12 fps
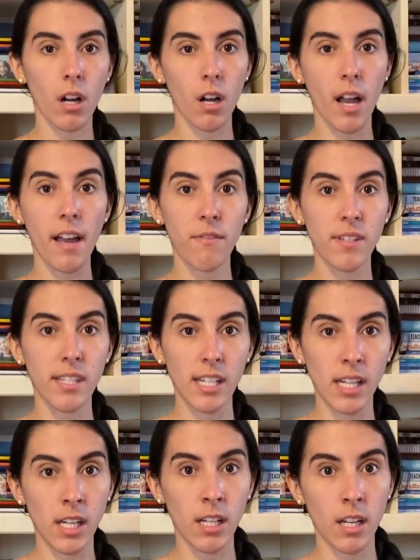have
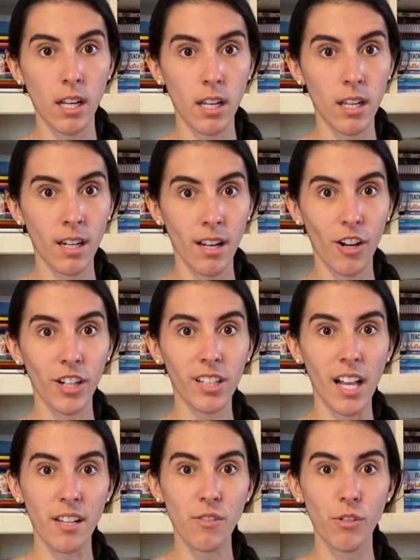seen in our
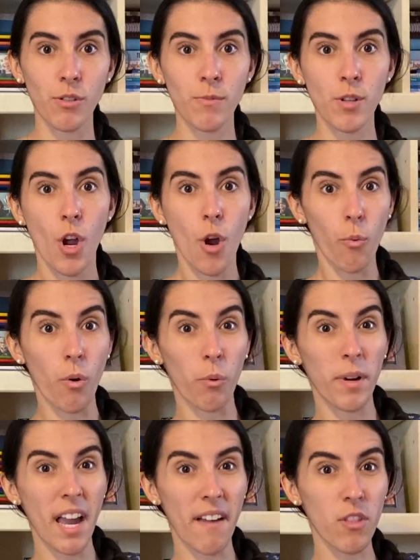classrooms where
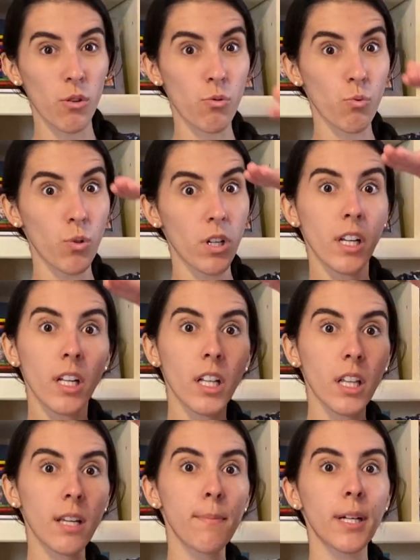we have those
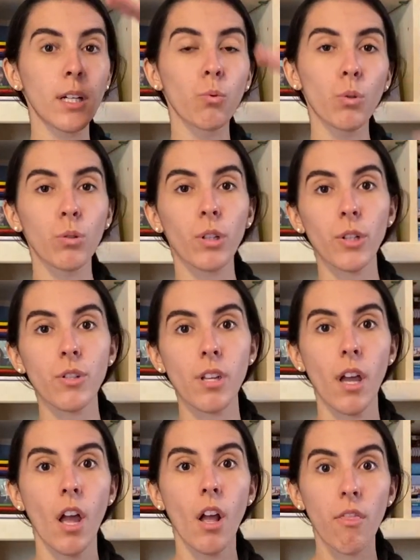really big rulers.
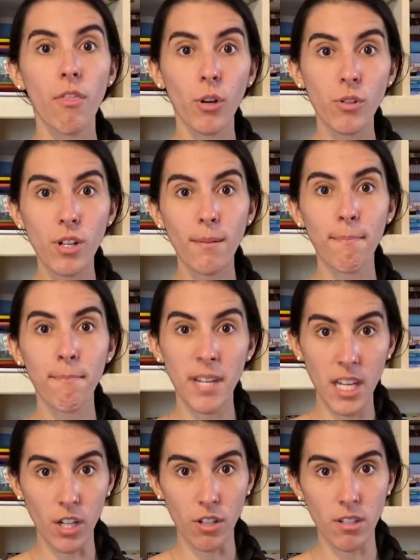Those are
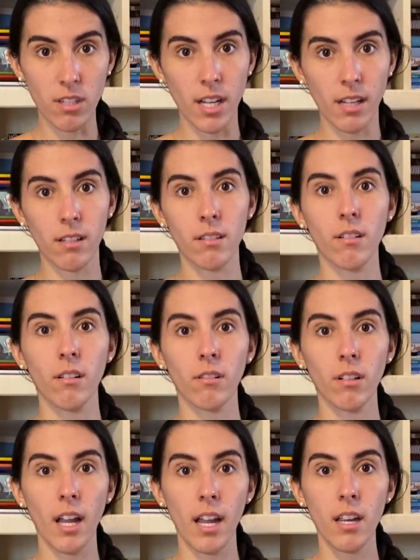meter sticks,
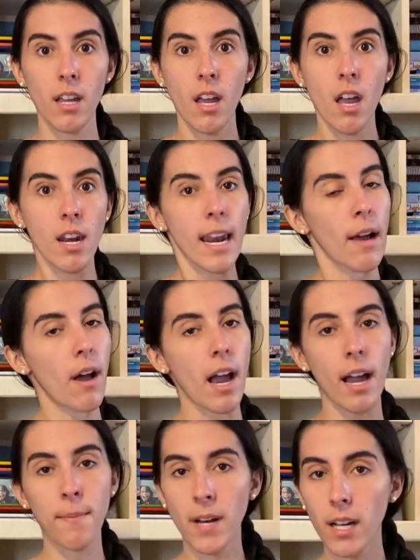okay? Now,
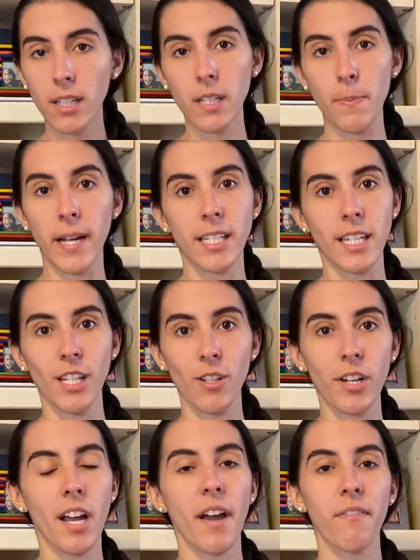I'm not expecting you
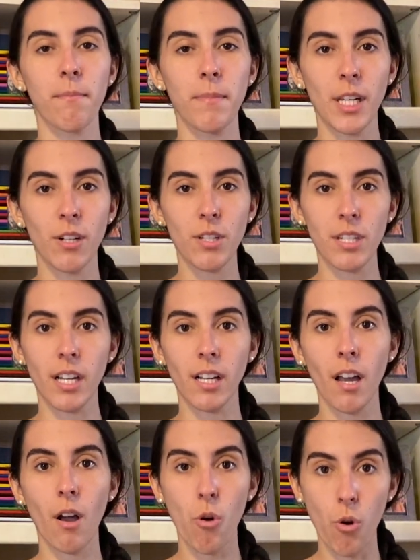to have a meter stick
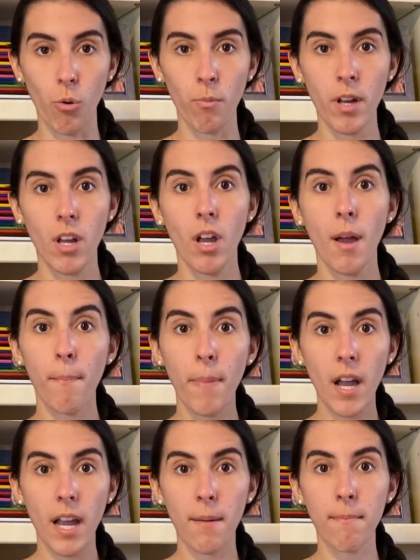at home,
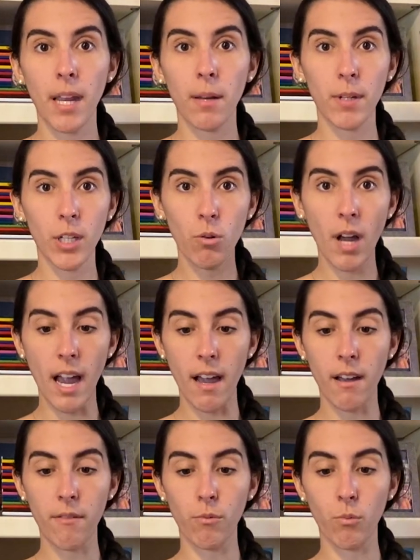but maybe you
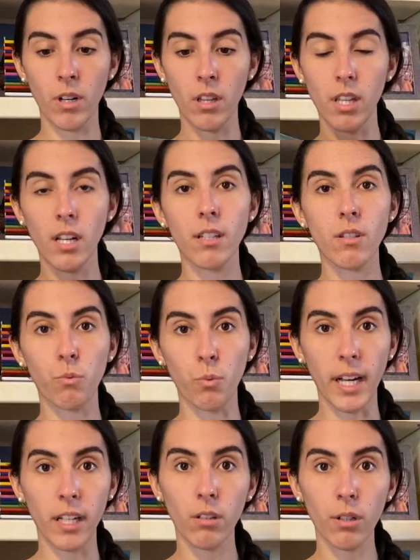have one of these
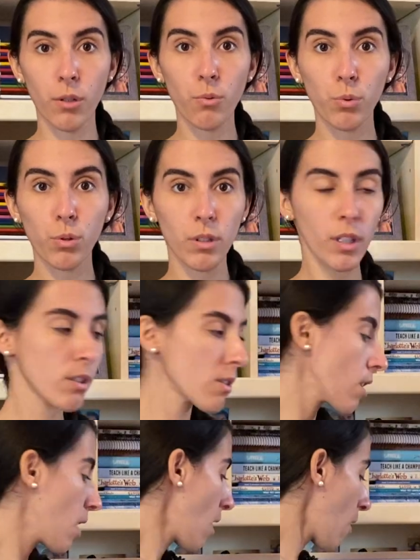regular rulers,
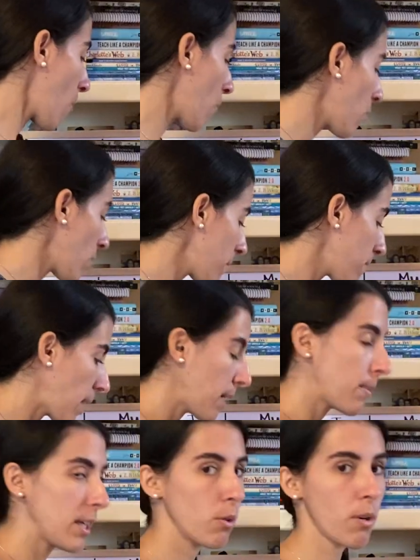or
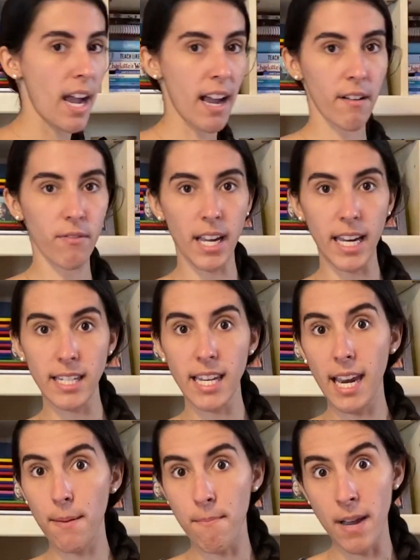maybe you have a
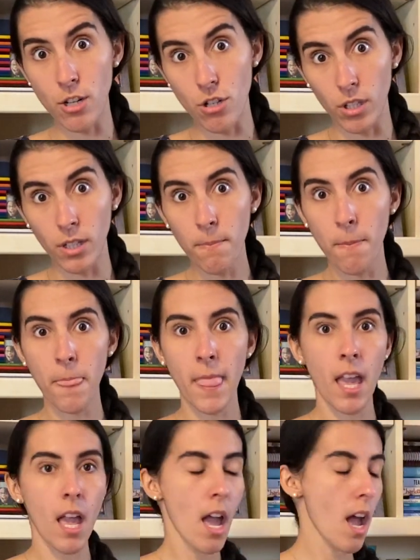tape measure.
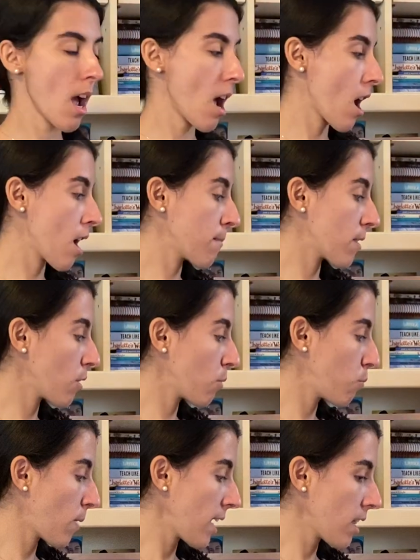The
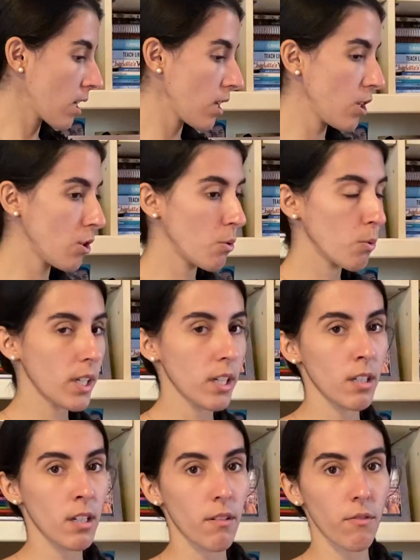way that you
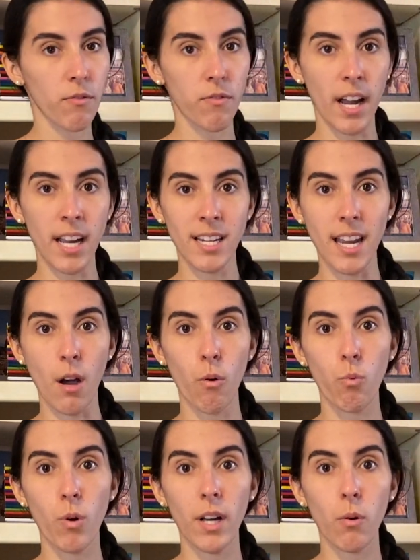can find
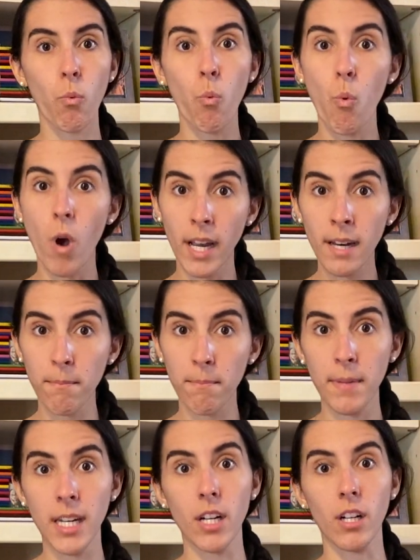out what 1
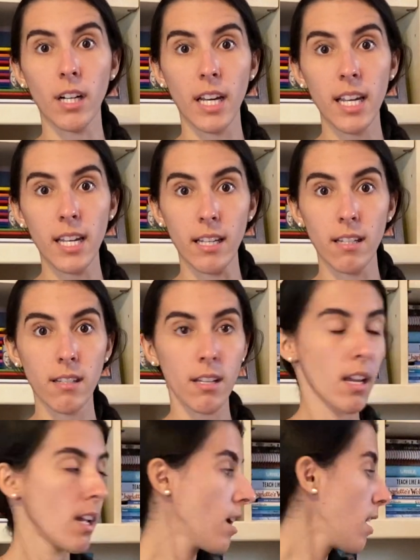meter is
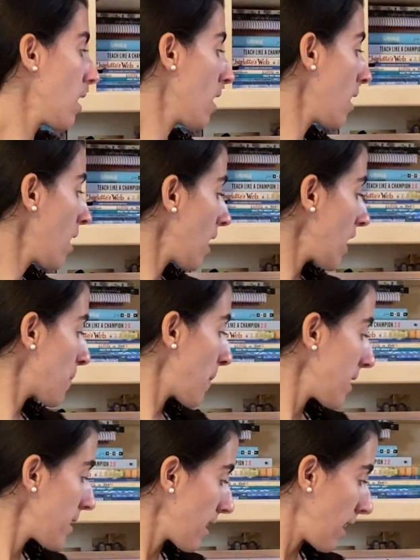
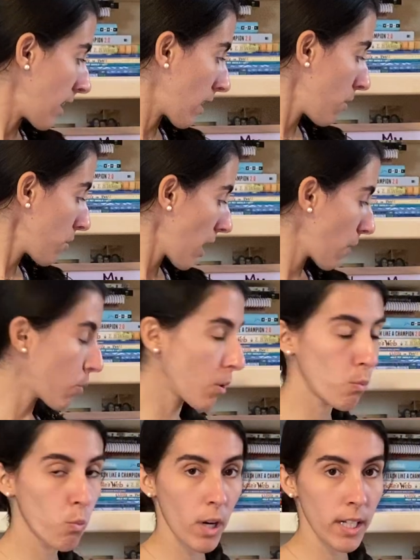by seeing, okay,
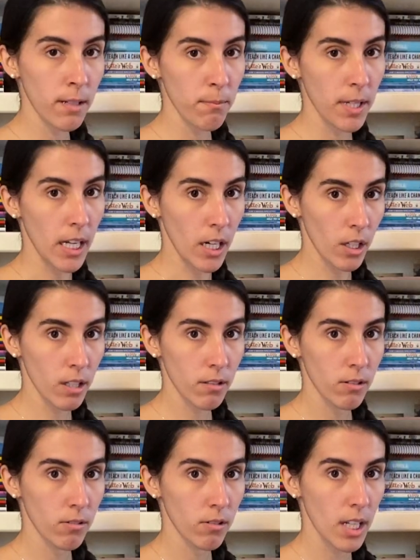well, 1 meter
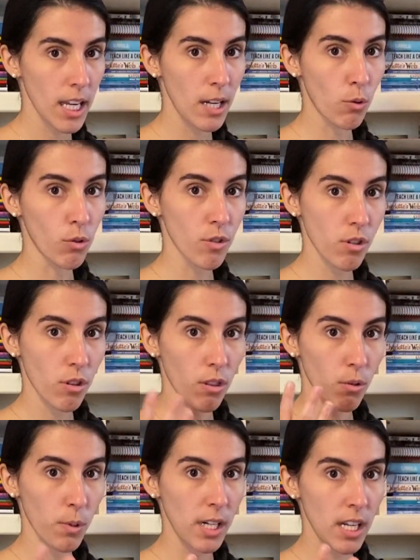equals
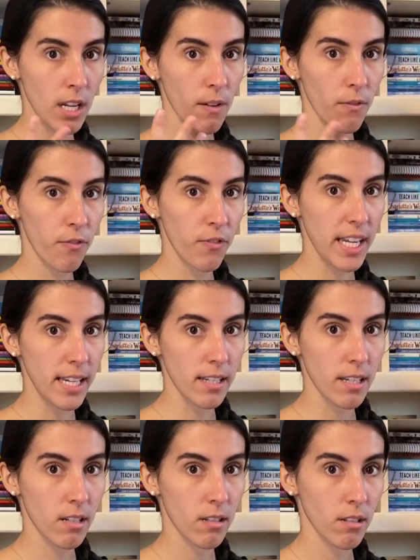3 feet.